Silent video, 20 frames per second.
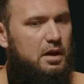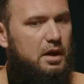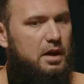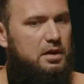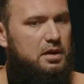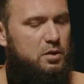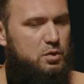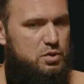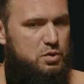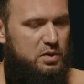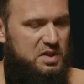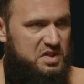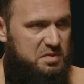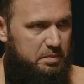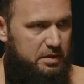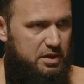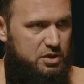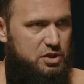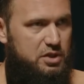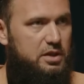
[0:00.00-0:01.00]
And he was doing his
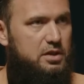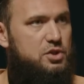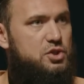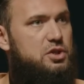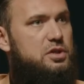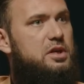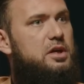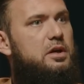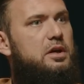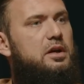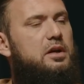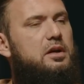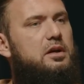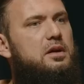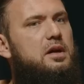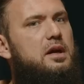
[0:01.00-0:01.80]
PhD in engineering.